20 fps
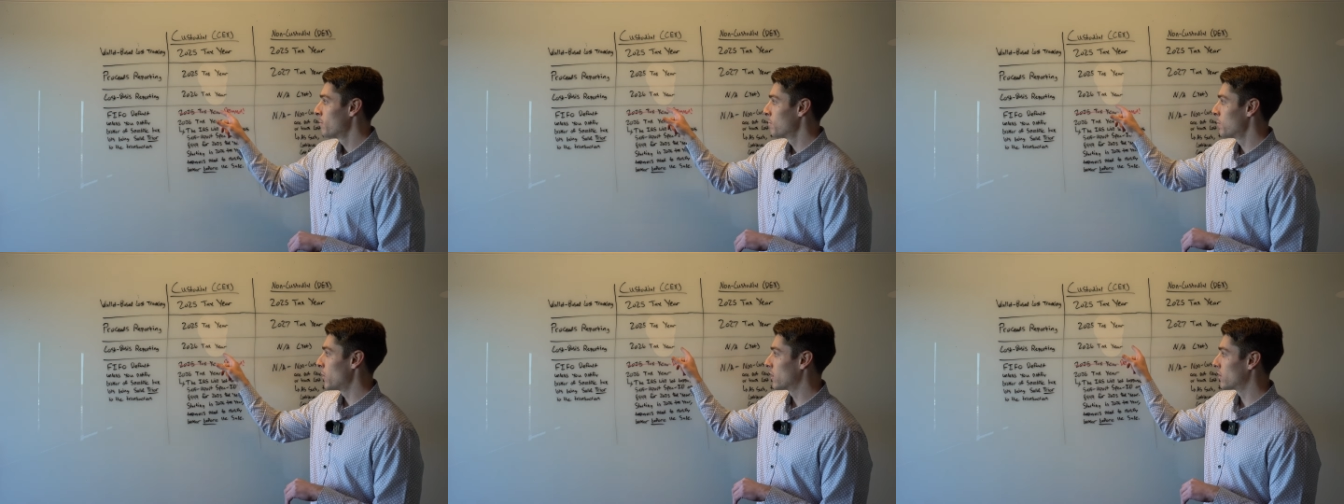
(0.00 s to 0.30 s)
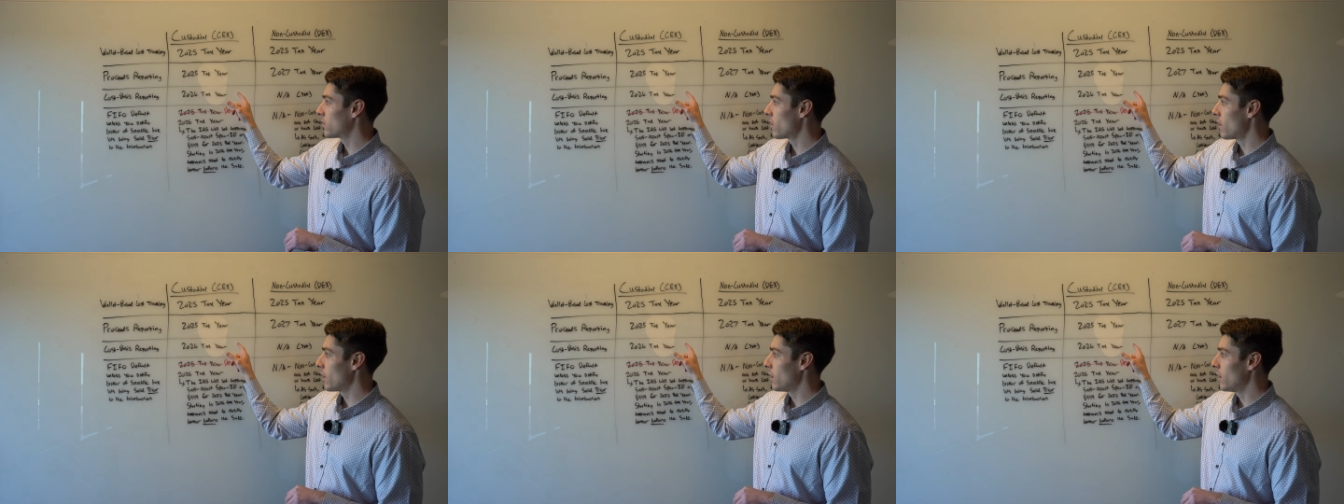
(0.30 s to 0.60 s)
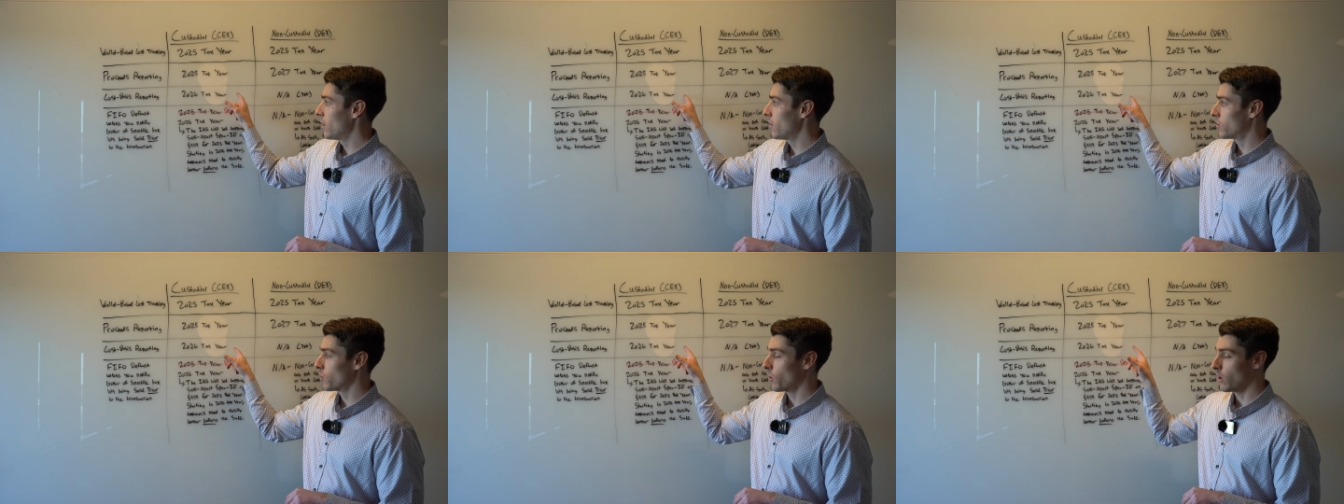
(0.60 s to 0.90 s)
But starting
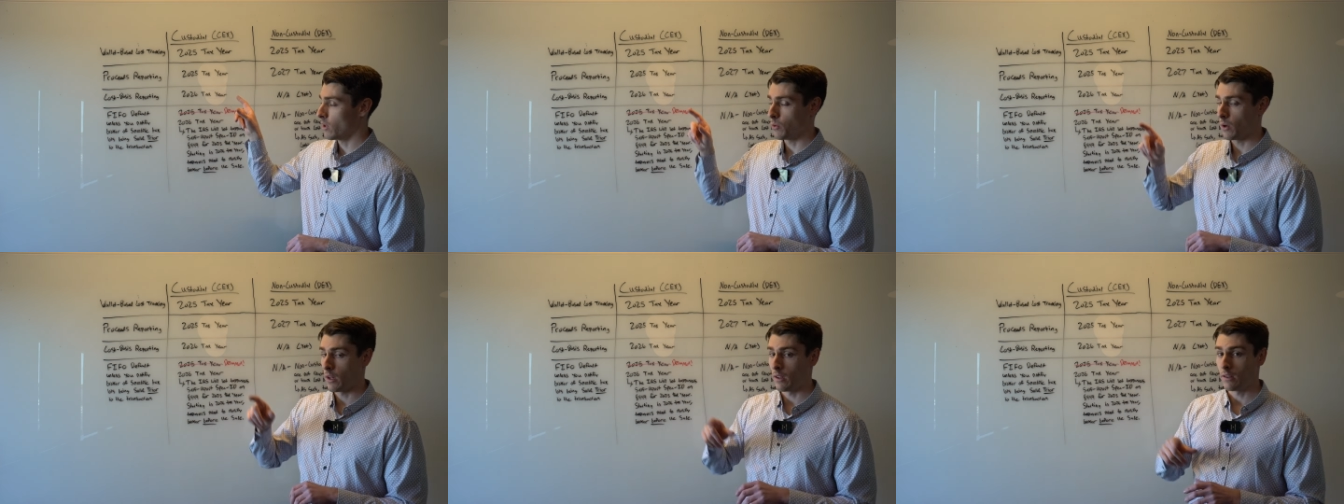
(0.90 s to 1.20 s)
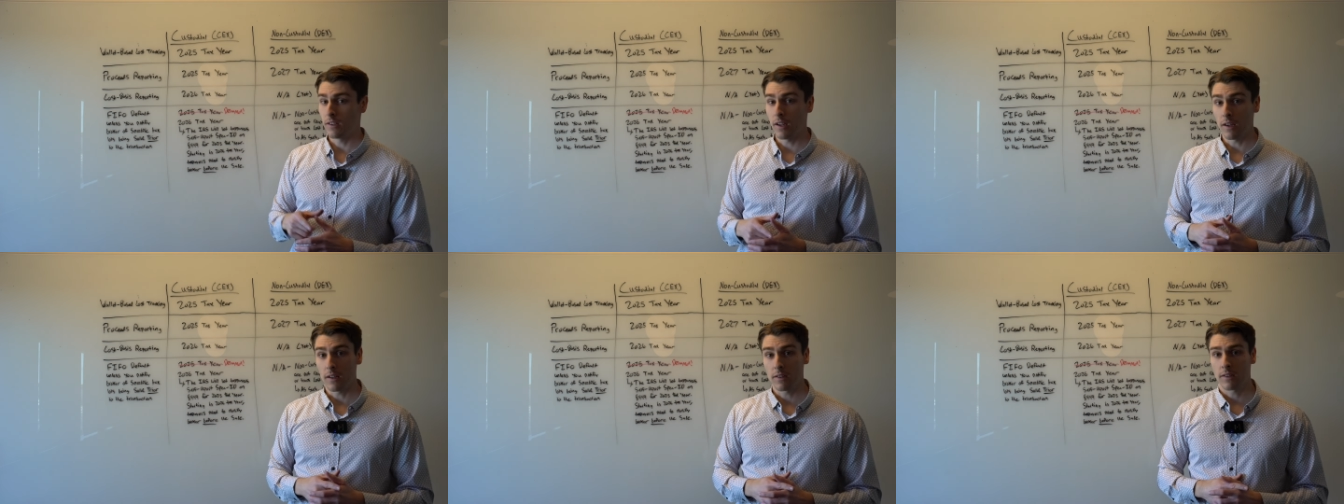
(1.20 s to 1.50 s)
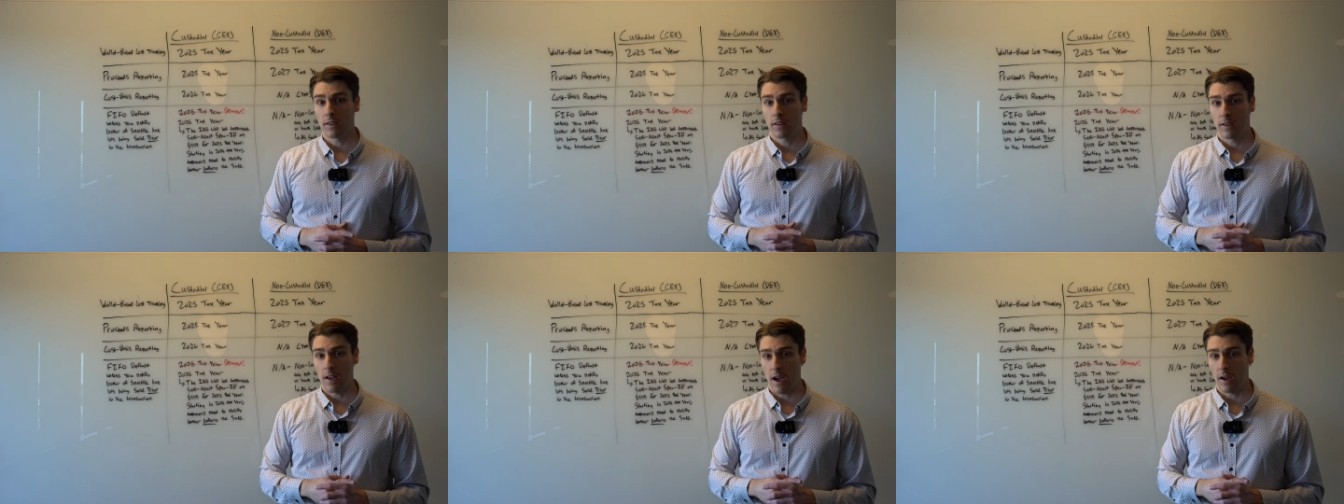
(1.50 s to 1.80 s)
in the
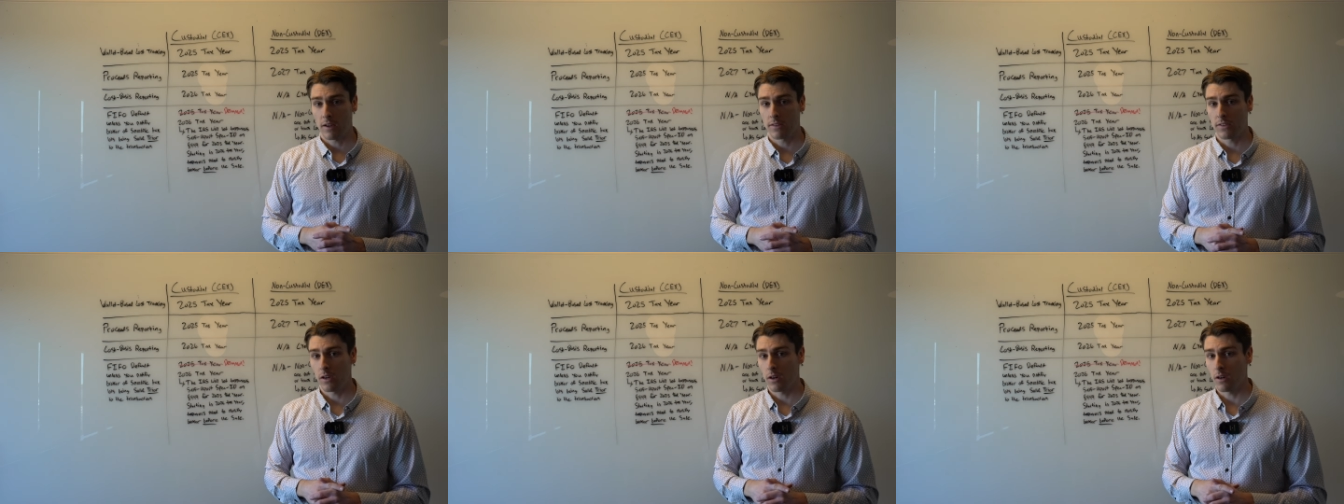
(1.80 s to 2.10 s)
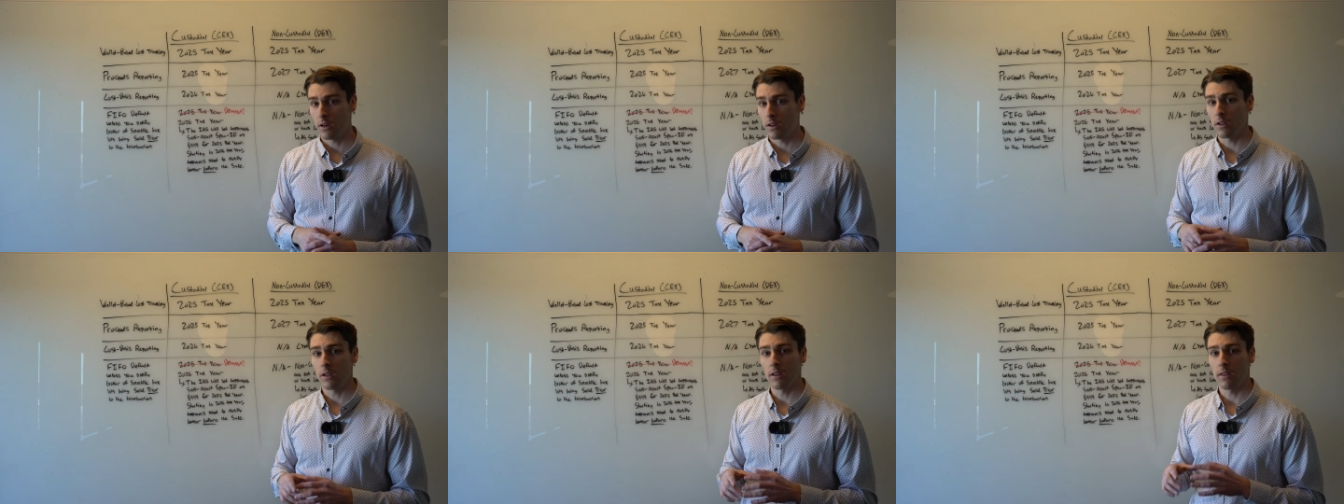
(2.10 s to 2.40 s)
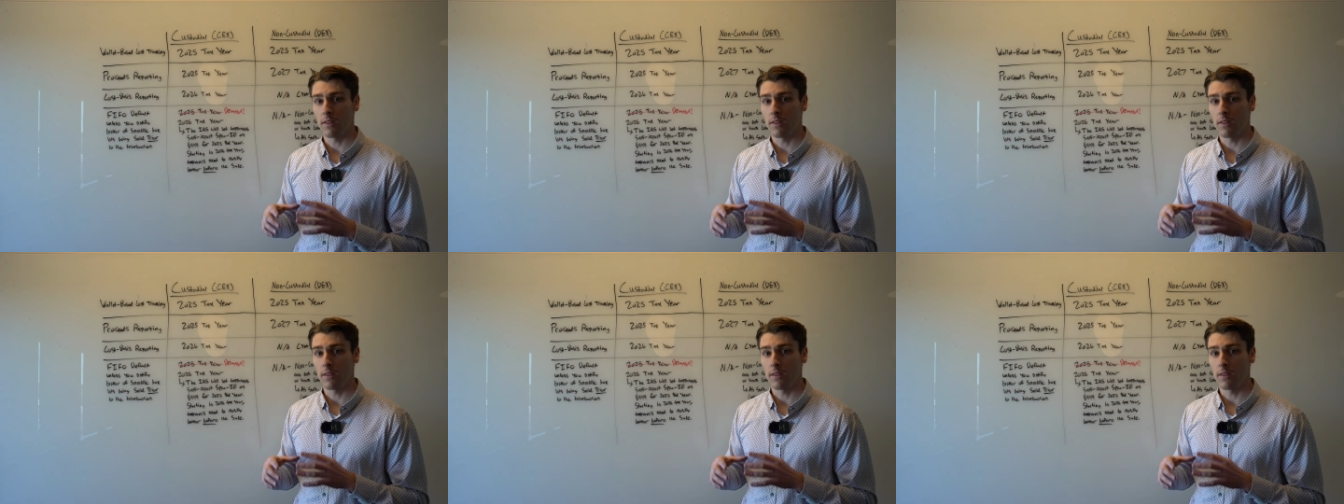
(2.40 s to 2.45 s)
2026 tax year,